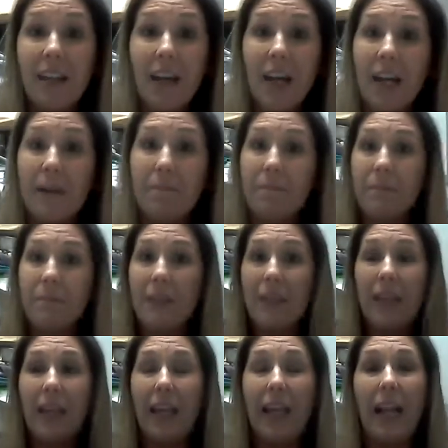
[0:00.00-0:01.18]
And
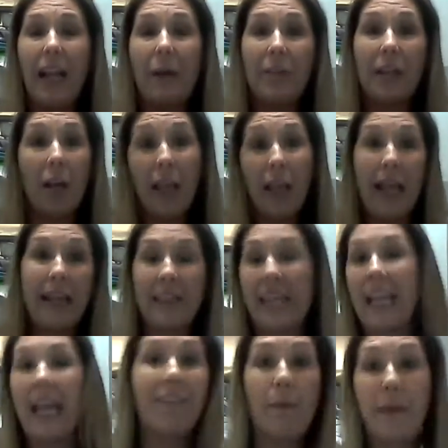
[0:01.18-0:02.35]
I was like, okay, I think I
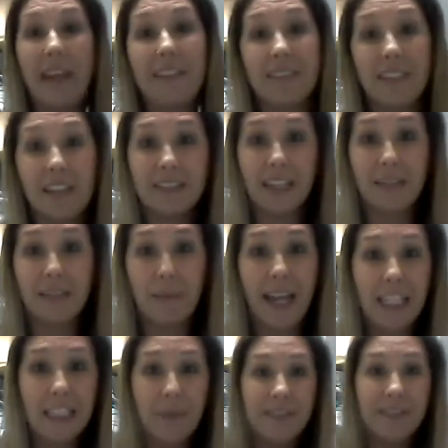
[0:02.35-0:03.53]
have a business. And my
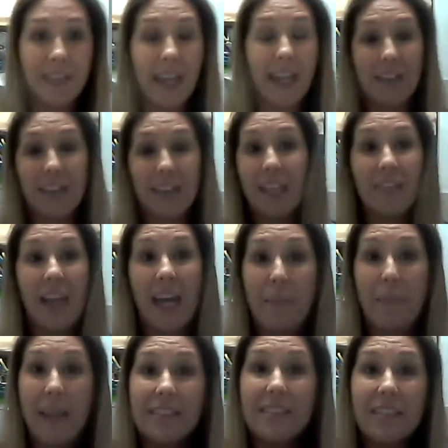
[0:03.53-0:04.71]
husband's like, I think you got a
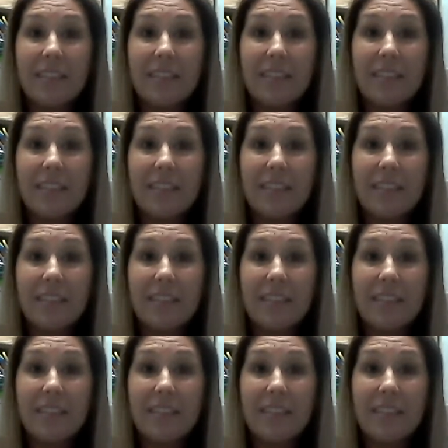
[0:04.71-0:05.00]
business.